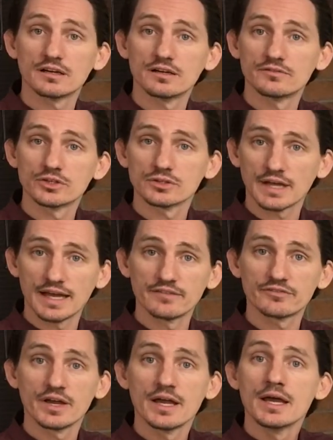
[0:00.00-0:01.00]
your life,
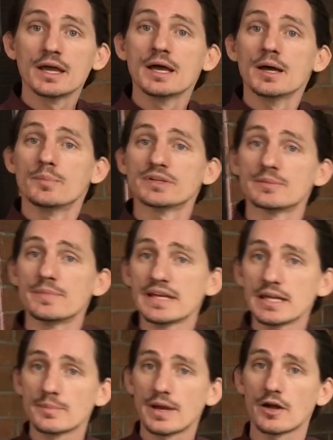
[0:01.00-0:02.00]
but the meaning
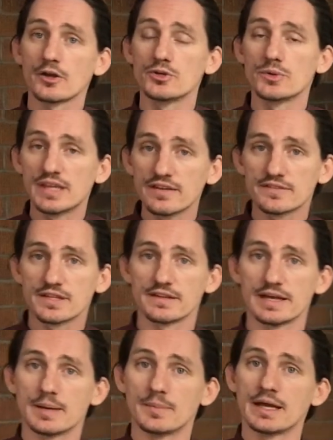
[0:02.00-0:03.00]
and power you give to
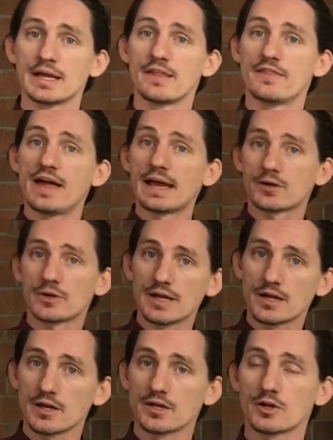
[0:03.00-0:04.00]
them that create
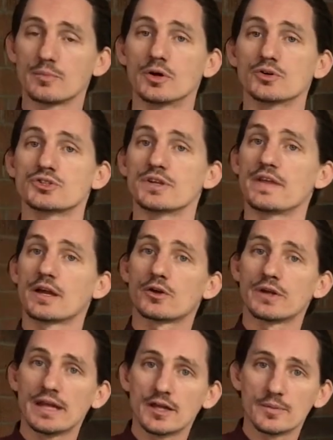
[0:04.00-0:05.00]
your emotion, that
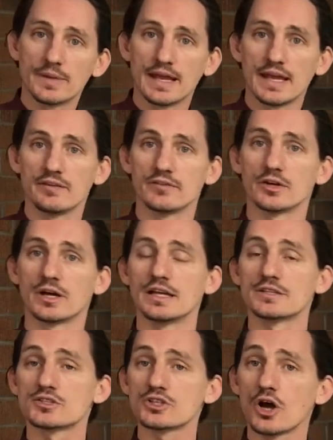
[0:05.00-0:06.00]
create your behavior. And
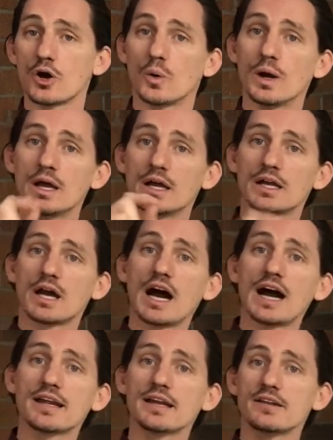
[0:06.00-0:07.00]
so
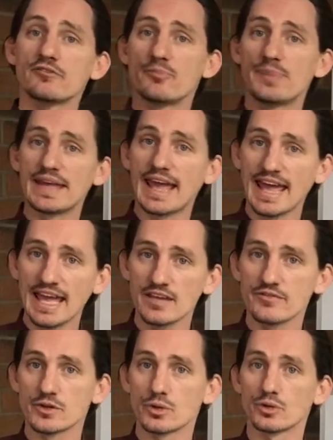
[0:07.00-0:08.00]
cognitive
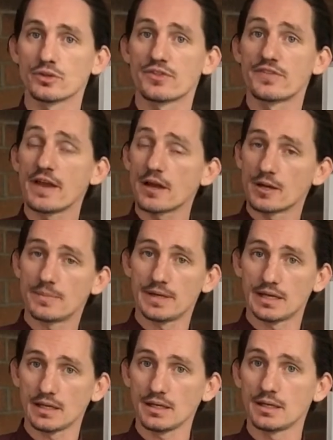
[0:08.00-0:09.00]
behavioral
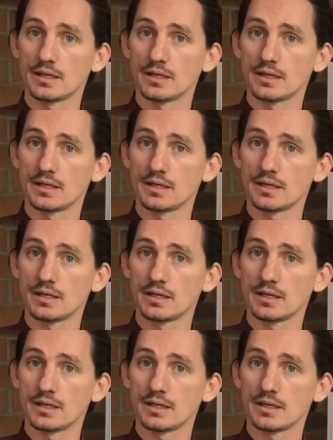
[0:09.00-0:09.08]
therapy